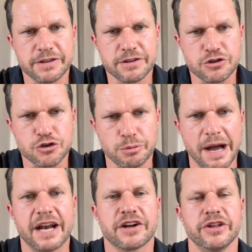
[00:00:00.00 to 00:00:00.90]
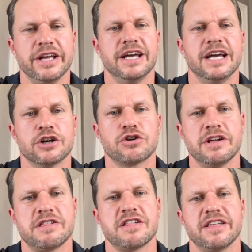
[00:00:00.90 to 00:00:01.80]
dramatically
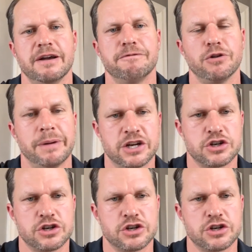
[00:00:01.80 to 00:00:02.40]
increases the inflammation